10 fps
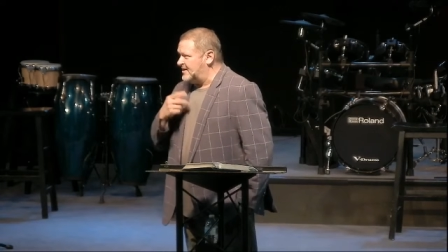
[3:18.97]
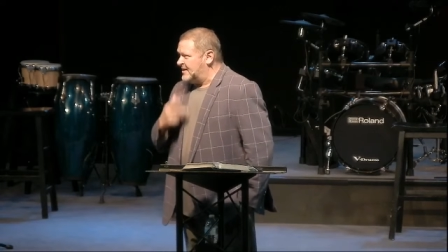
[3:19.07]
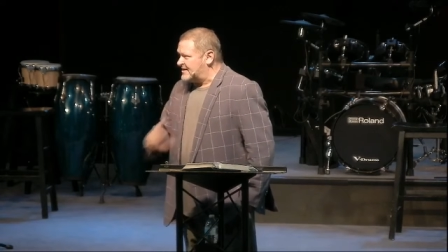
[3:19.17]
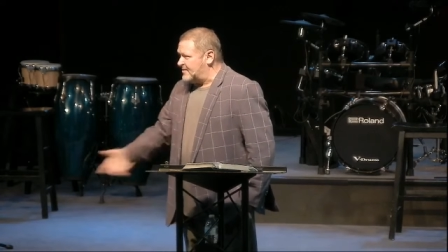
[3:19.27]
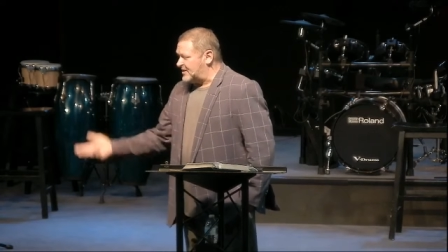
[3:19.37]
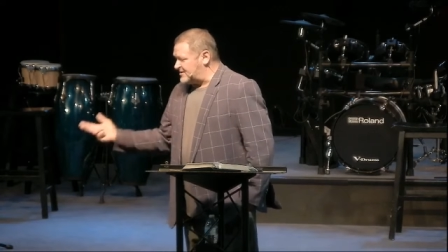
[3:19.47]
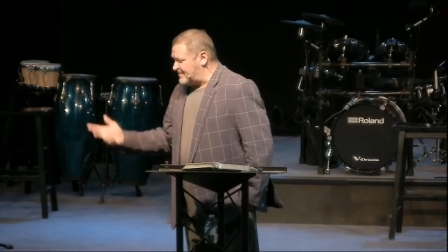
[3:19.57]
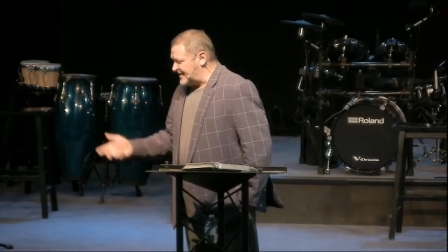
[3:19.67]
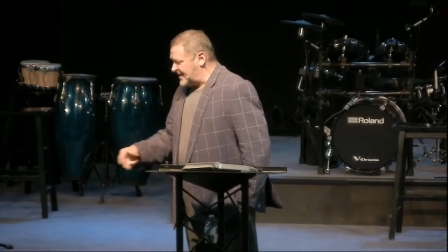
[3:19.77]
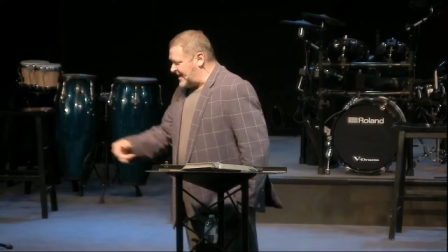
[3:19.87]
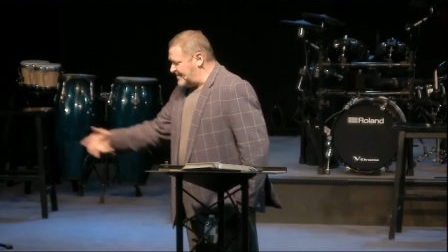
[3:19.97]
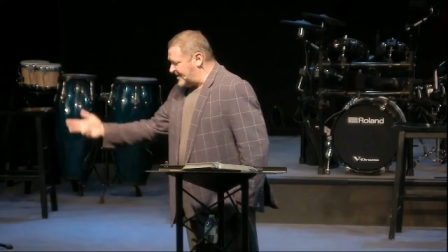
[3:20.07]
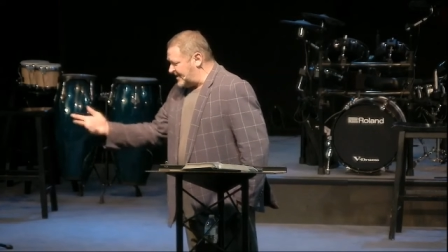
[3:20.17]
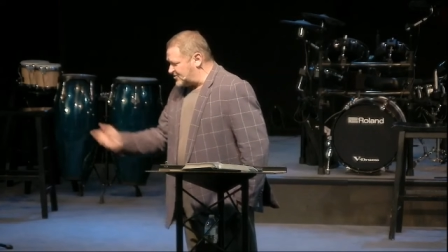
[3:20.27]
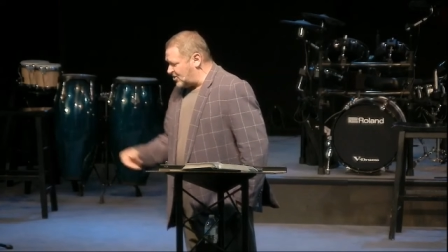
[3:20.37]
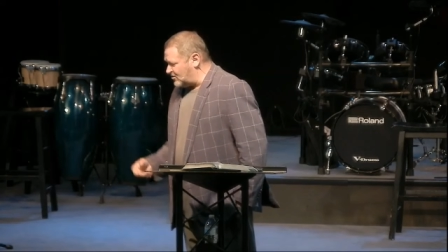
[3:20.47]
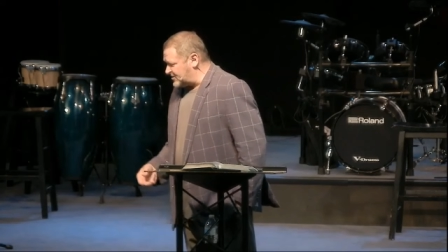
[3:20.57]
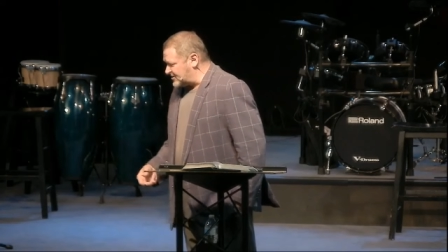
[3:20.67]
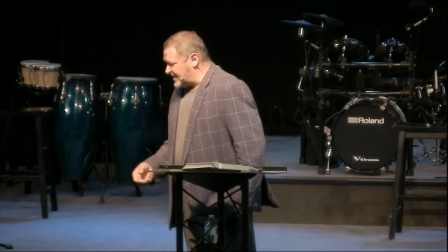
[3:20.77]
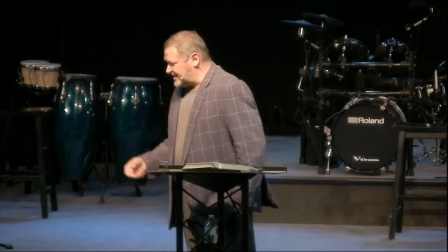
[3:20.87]
they went to Bethlehem and they saw this
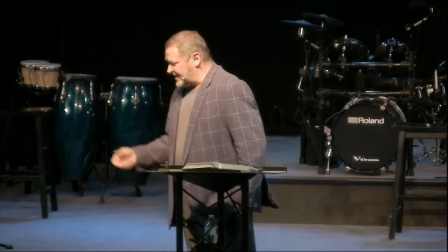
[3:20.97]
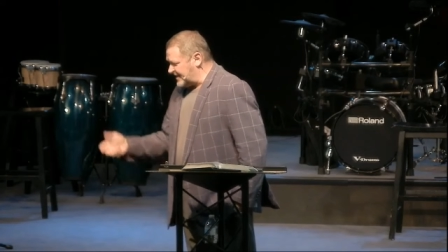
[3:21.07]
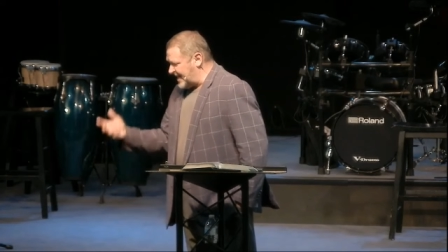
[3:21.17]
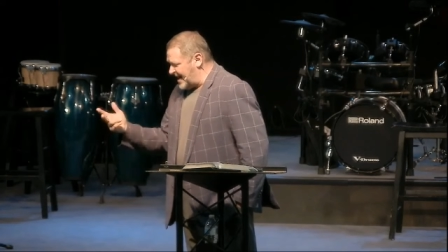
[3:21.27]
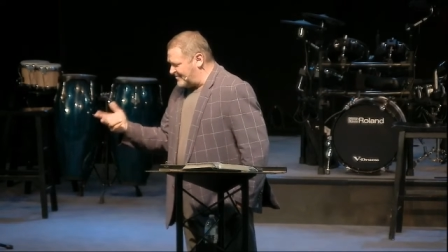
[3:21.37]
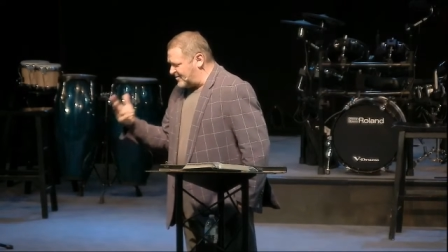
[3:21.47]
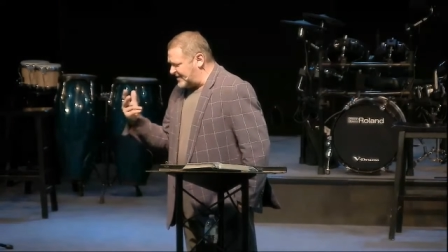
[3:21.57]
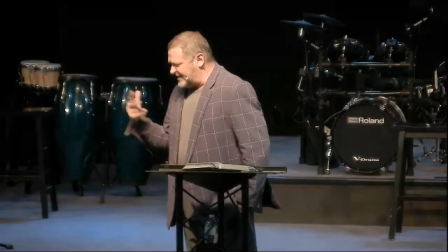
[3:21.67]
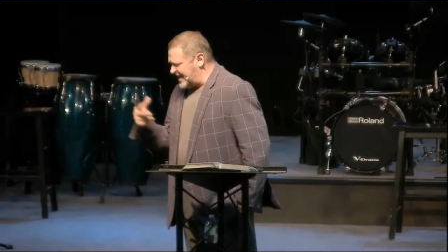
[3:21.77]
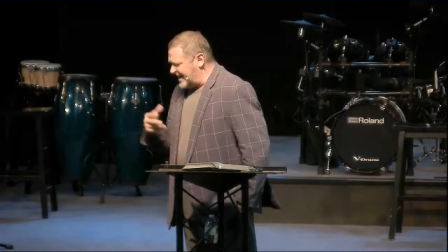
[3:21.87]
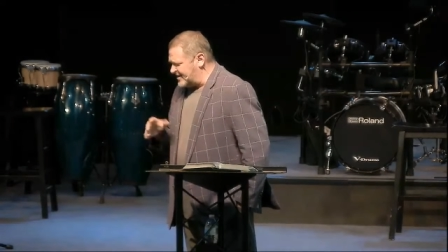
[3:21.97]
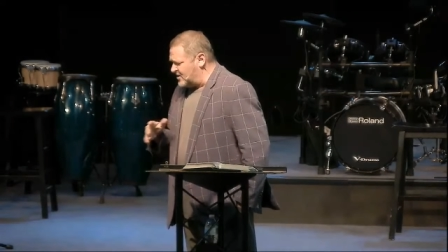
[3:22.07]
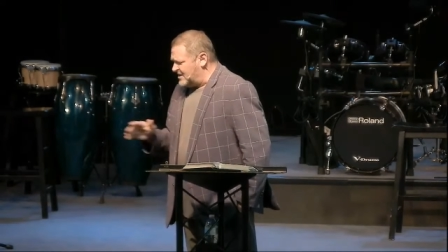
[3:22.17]
thing that had happened, they kind of,